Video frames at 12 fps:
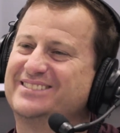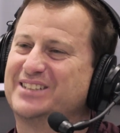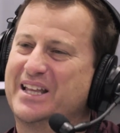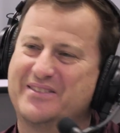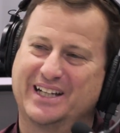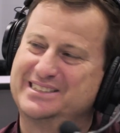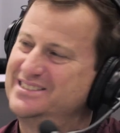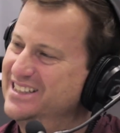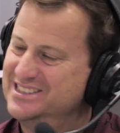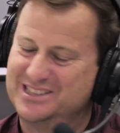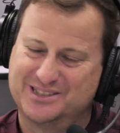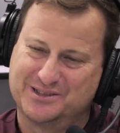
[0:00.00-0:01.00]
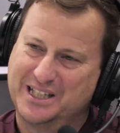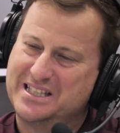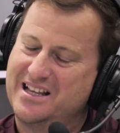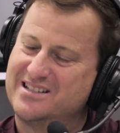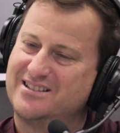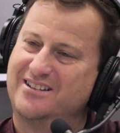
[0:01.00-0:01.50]
And, and yeah. that's this is
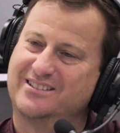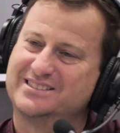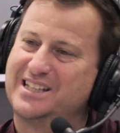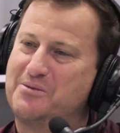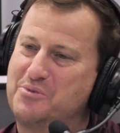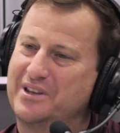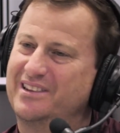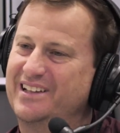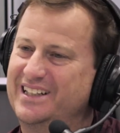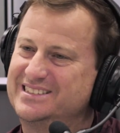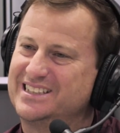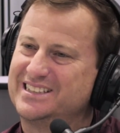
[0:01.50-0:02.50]
as long as I'm with Leach,